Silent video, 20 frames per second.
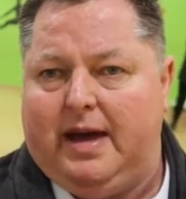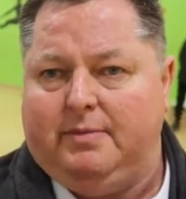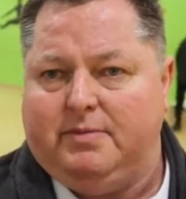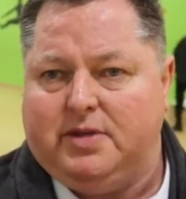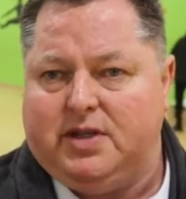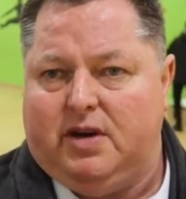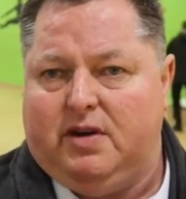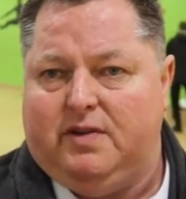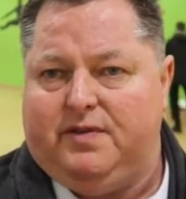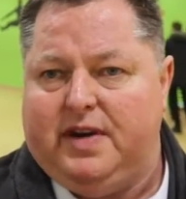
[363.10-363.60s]

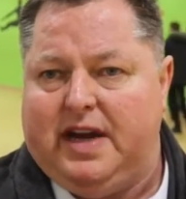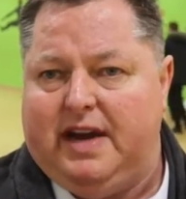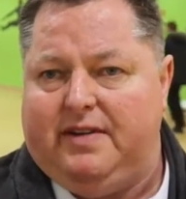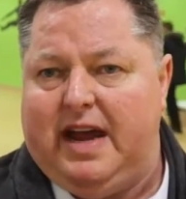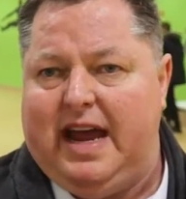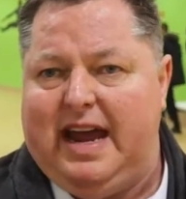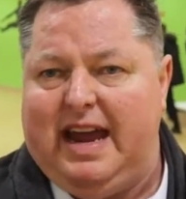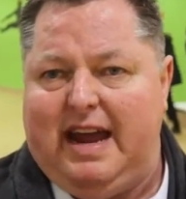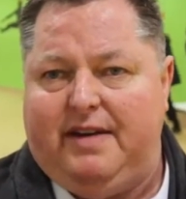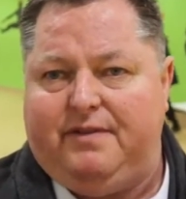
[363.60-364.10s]
himself
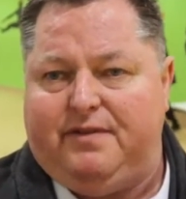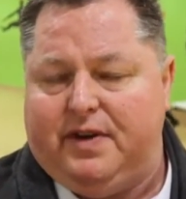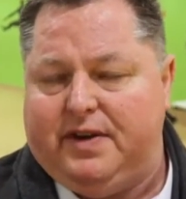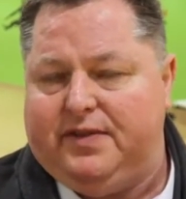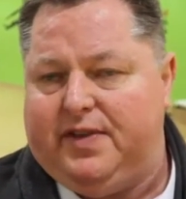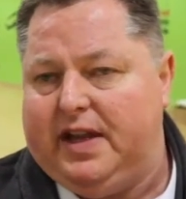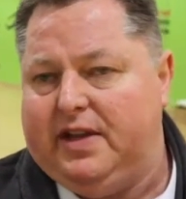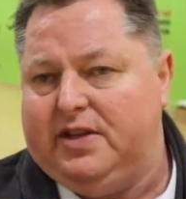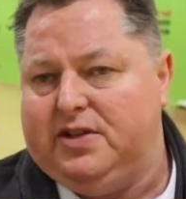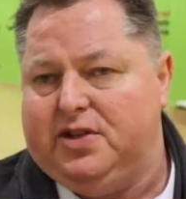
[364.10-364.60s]
and
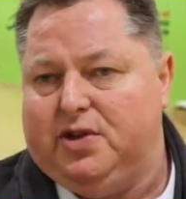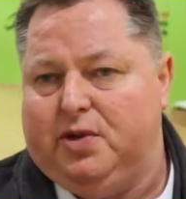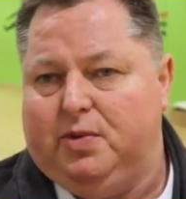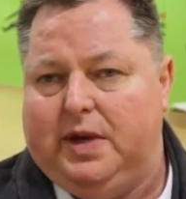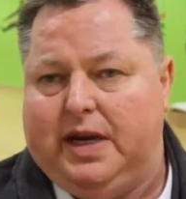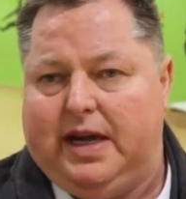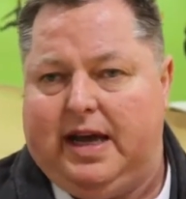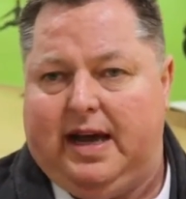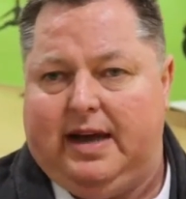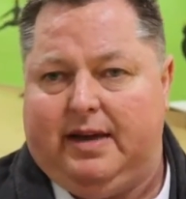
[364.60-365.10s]
everything to do with
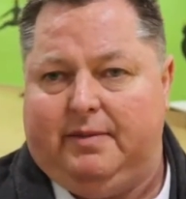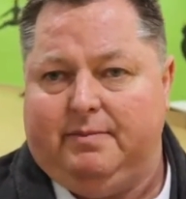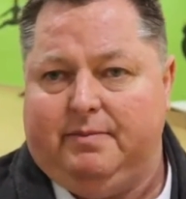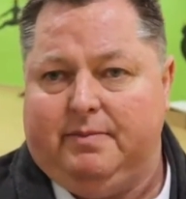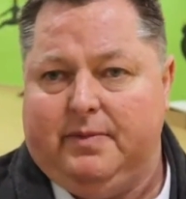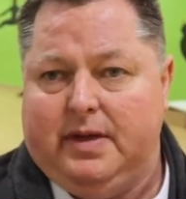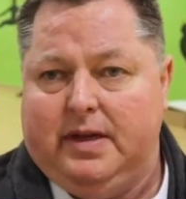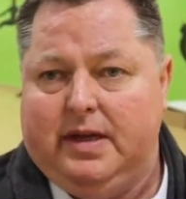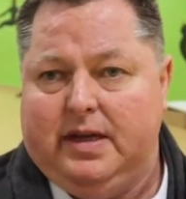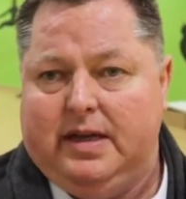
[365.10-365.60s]
the game,
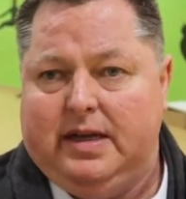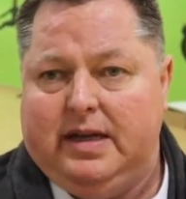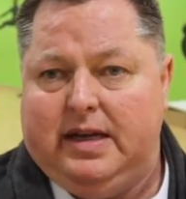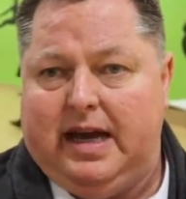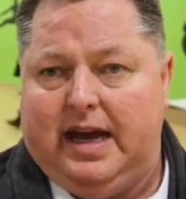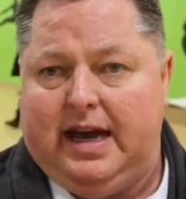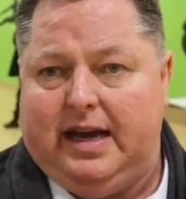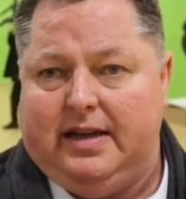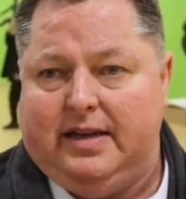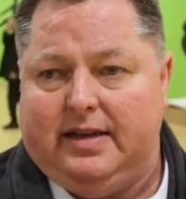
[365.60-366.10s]

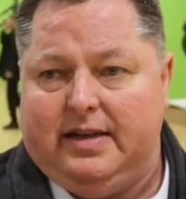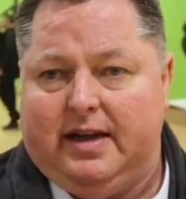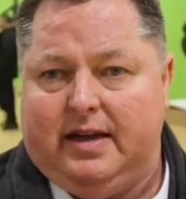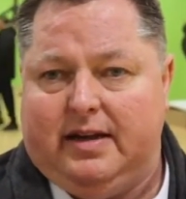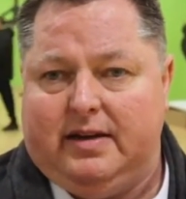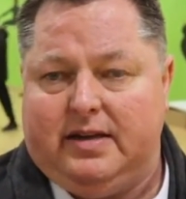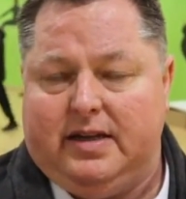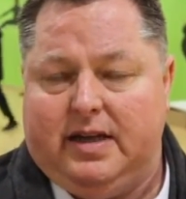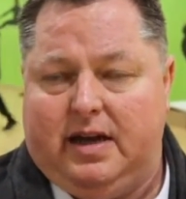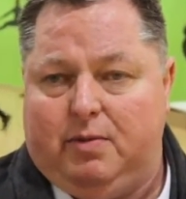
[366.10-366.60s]
and
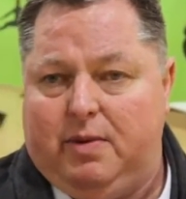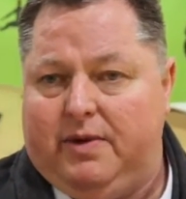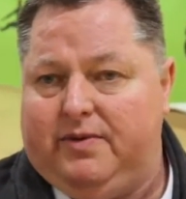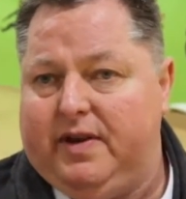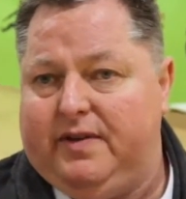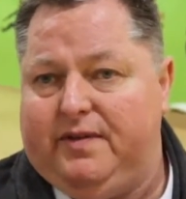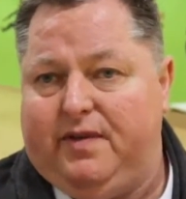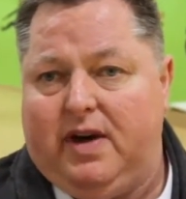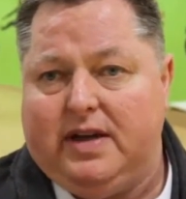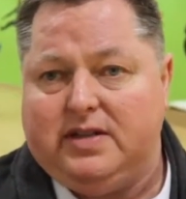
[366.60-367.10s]
whether
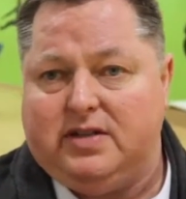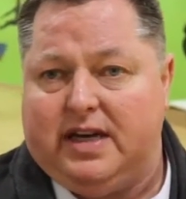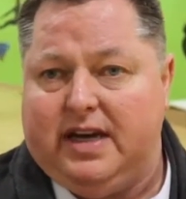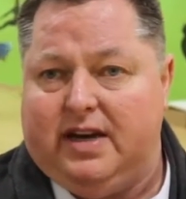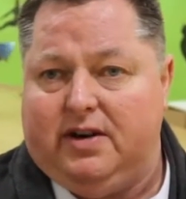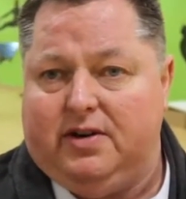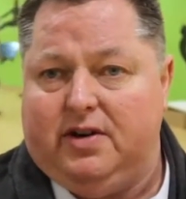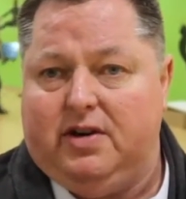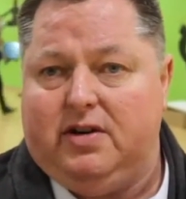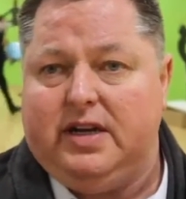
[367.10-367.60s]
he fights again
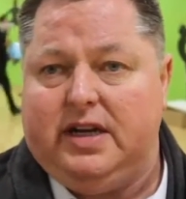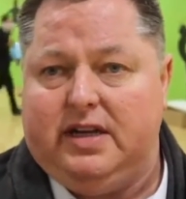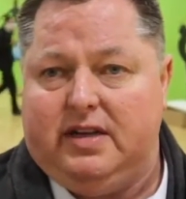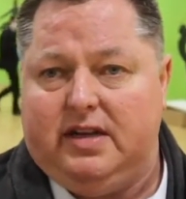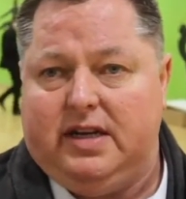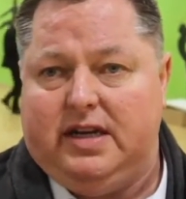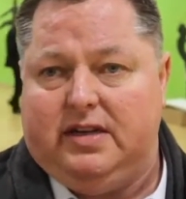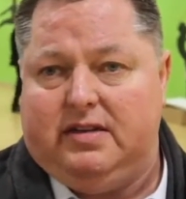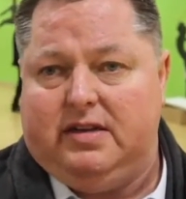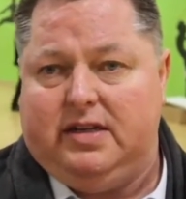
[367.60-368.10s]
or not,
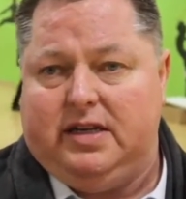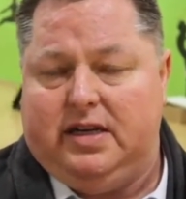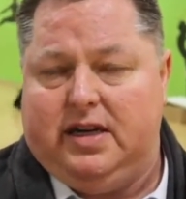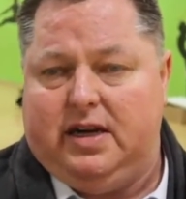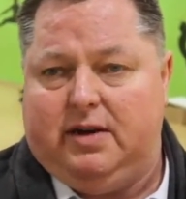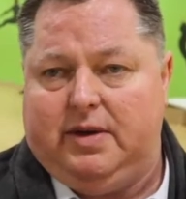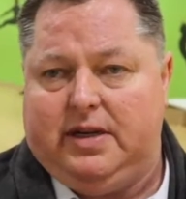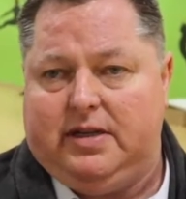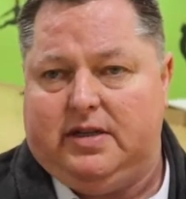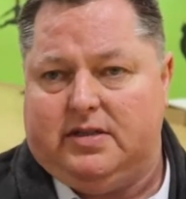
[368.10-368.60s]

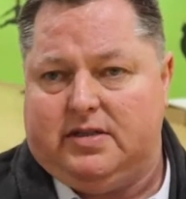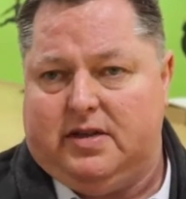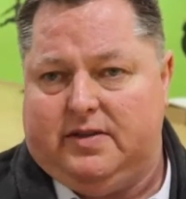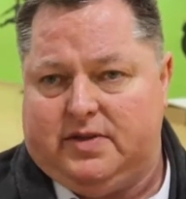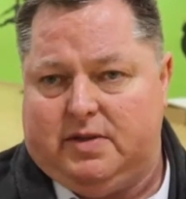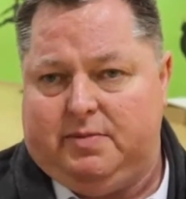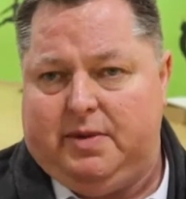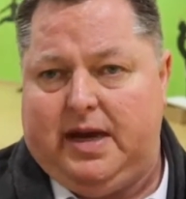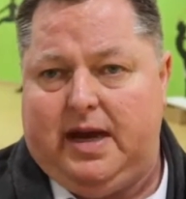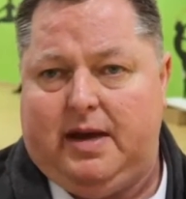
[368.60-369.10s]
he deserves
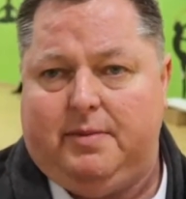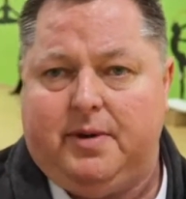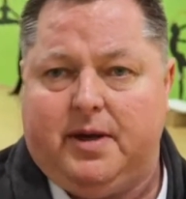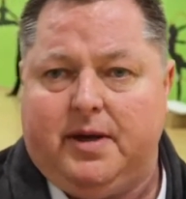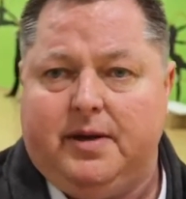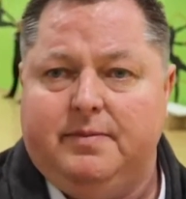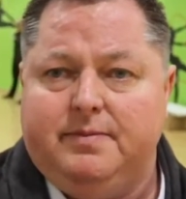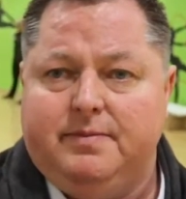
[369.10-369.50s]
to be happy.